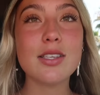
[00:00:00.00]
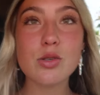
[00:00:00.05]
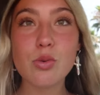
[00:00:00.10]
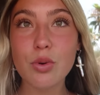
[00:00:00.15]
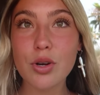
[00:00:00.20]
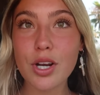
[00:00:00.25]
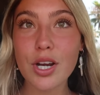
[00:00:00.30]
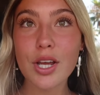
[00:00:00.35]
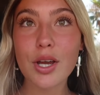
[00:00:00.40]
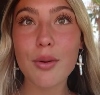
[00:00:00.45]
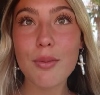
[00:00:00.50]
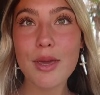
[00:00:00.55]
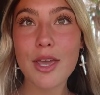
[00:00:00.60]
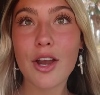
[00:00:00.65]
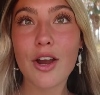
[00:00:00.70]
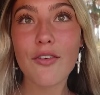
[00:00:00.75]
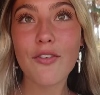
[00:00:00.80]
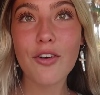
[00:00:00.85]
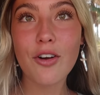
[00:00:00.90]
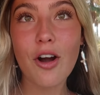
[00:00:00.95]
so we're gonna go
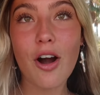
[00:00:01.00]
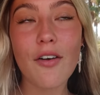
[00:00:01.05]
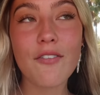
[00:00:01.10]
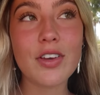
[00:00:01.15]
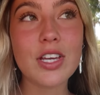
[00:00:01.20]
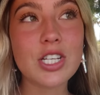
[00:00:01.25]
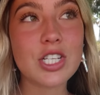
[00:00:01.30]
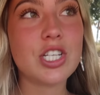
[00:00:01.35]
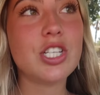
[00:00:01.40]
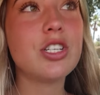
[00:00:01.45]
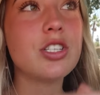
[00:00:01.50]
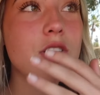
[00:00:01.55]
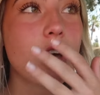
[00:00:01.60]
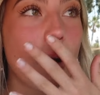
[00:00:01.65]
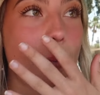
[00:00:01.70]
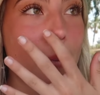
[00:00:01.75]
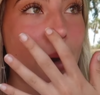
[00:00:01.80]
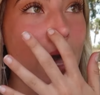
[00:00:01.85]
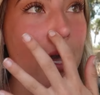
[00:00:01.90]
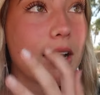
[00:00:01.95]
meet her for coffee. She just
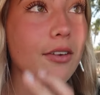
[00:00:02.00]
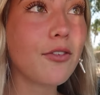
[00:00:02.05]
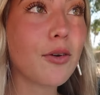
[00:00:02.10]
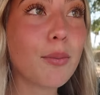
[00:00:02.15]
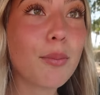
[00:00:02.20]
got back